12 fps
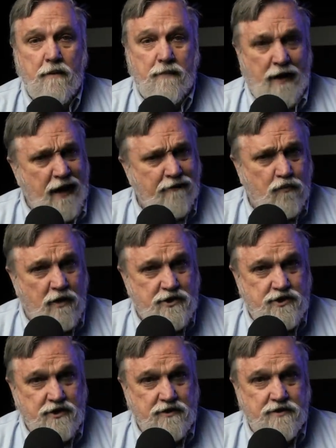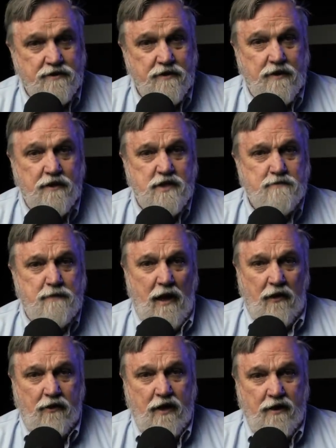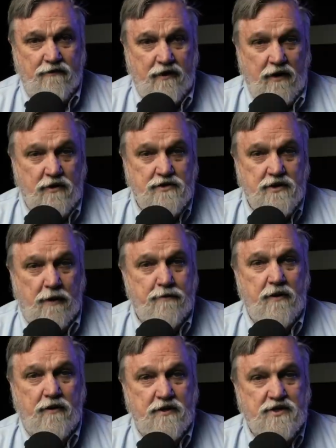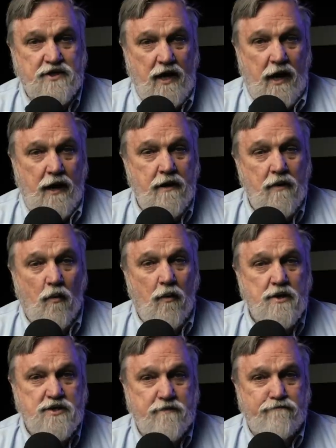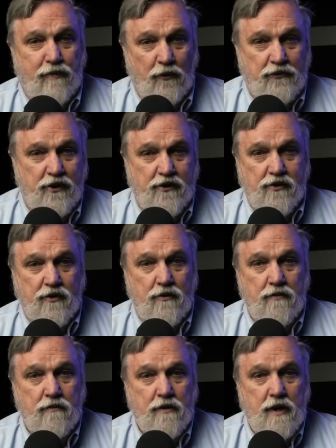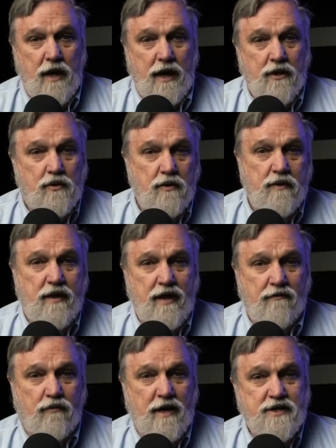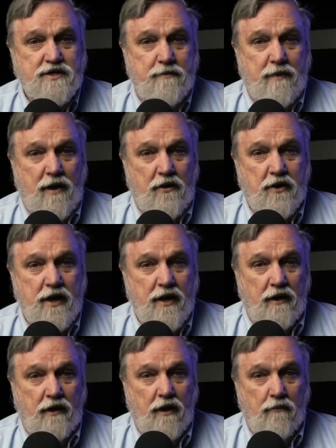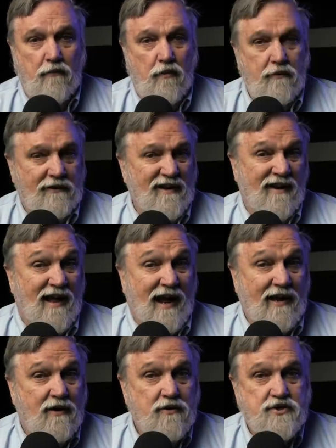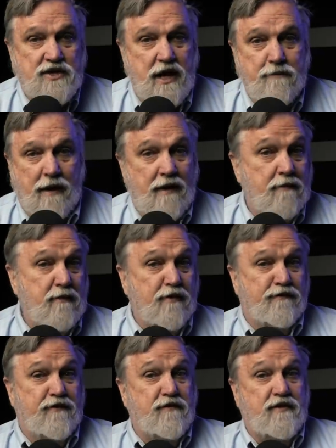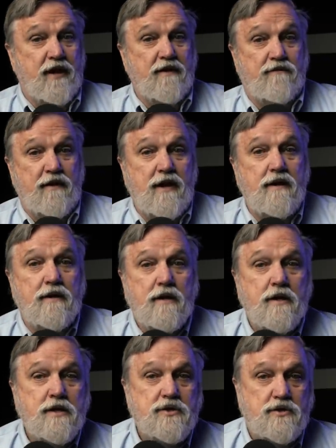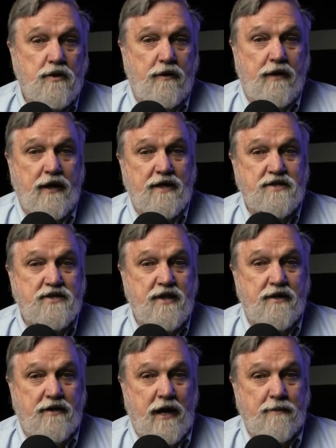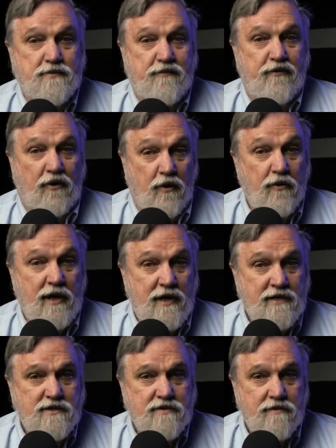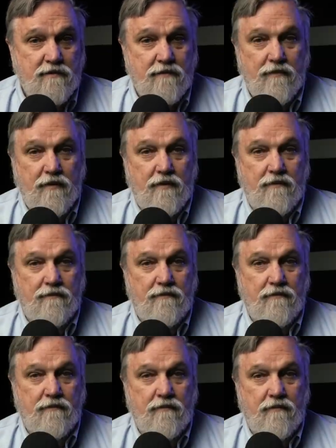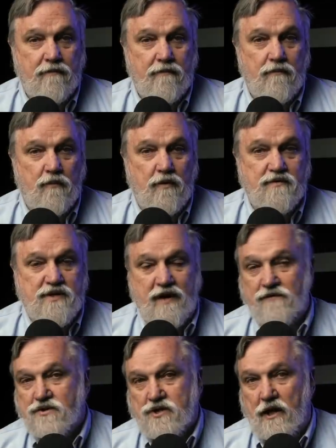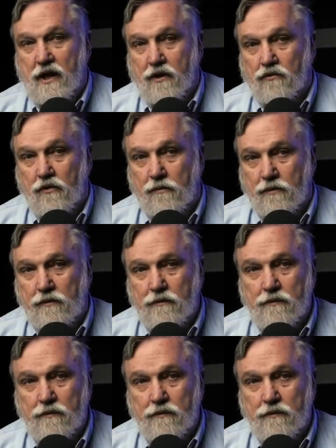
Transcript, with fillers: But I have questions. This balcony of theirs, up there in the sky, what is it bolted to? And couldn't they have raised the balcony a little higher, say by a mere 15 feet, so that they could see the tops of their own heads? Would have saved us a lot of trouble.